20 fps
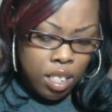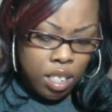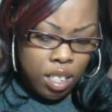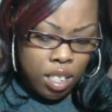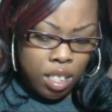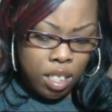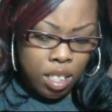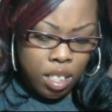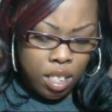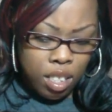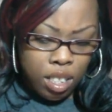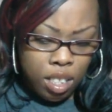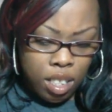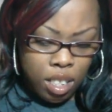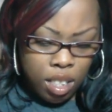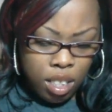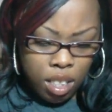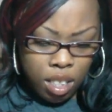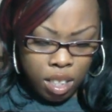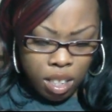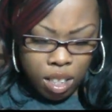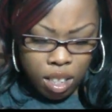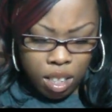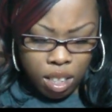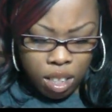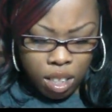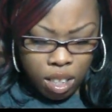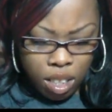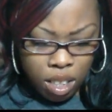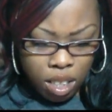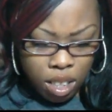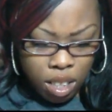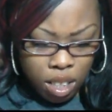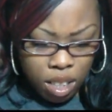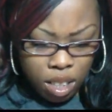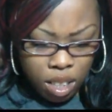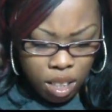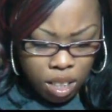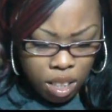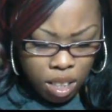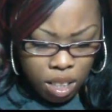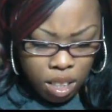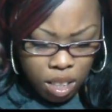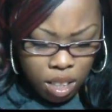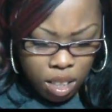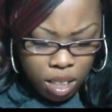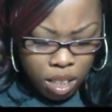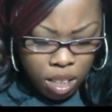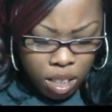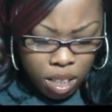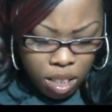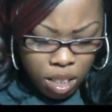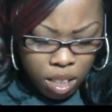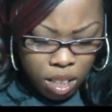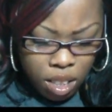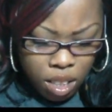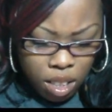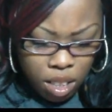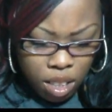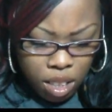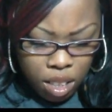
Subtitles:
No one is speaking in this clip.